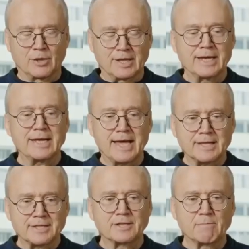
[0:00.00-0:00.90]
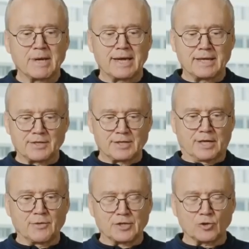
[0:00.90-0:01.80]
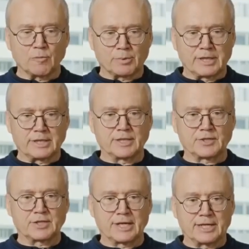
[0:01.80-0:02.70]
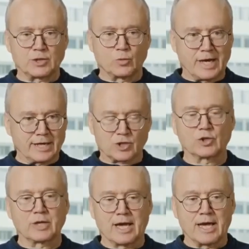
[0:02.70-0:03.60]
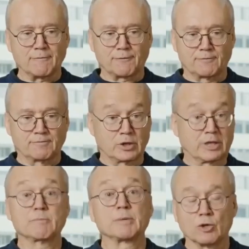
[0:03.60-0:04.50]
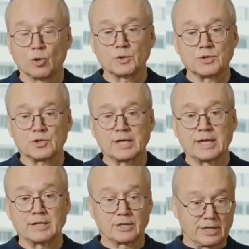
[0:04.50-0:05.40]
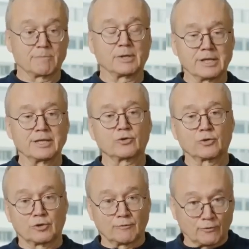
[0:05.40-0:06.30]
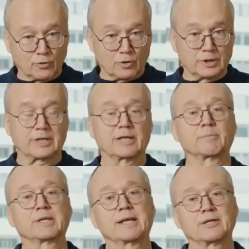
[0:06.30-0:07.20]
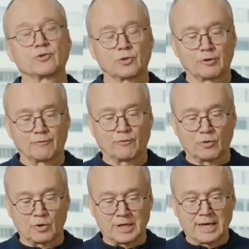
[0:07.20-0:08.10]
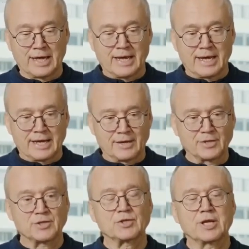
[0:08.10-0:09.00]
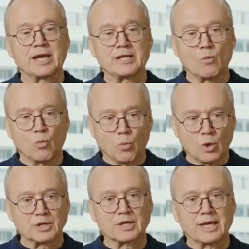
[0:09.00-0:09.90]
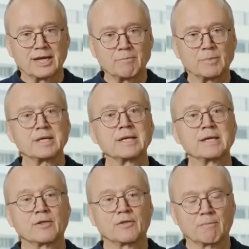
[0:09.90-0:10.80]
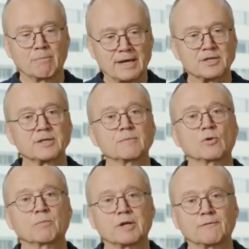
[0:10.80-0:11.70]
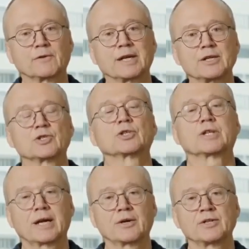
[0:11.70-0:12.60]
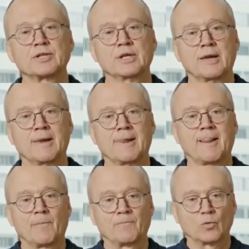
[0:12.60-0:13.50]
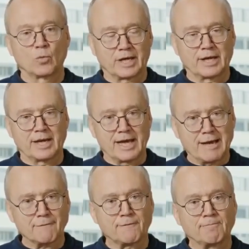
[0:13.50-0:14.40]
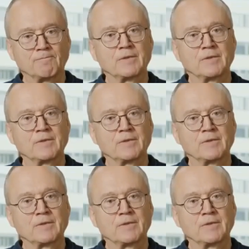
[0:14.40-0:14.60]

and then estimates in this operating states we actually have. It can be a load state, it can be an internal fault, it can be an external fault. In this state, what can be the maximum differential current we can have?